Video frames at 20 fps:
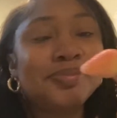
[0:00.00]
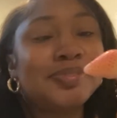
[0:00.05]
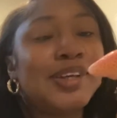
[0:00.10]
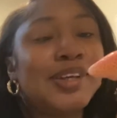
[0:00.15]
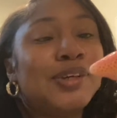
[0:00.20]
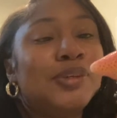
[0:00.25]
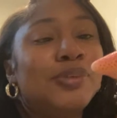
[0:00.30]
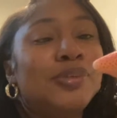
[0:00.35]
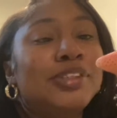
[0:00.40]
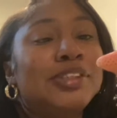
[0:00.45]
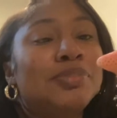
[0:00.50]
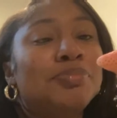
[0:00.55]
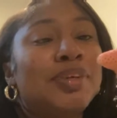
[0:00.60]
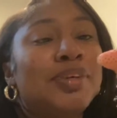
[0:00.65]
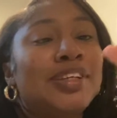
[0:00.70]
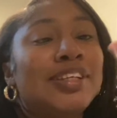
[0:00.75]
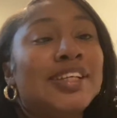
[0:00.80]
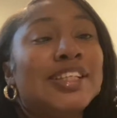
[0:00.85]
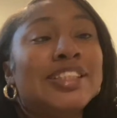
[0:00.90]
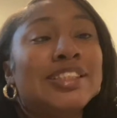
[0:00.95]
oh, it
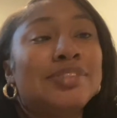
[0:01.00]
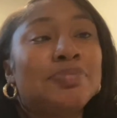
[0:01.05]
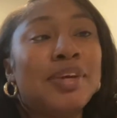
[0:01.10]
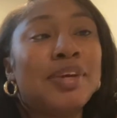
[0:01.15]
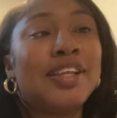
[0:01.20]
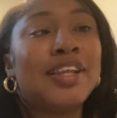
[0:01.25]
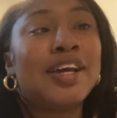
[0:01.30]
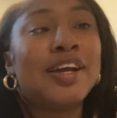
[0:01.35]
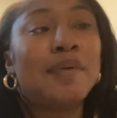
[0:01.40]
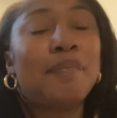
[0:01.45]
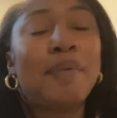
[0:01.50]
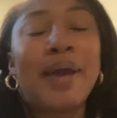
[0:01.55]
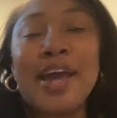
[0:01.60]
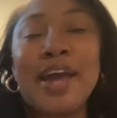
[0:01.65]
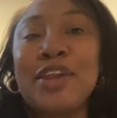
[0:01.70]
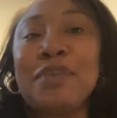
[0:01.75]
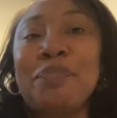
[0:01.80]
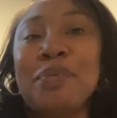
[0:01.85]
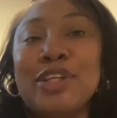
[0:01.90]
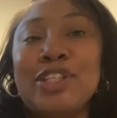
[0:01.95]
smell it smell like a
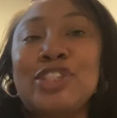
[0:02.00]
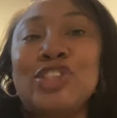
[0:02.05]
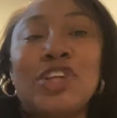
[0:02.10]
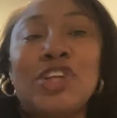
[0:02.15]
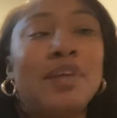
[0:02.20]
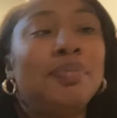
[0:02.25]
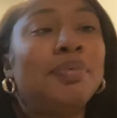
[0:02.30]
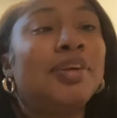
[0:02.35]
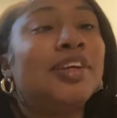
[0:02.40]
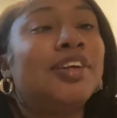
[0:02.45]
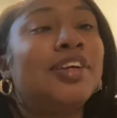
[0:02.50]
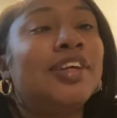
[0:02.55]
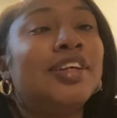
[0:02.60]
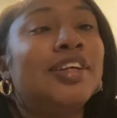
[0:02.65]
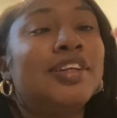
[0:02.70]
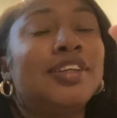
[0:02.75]
pineapple and a strawberry.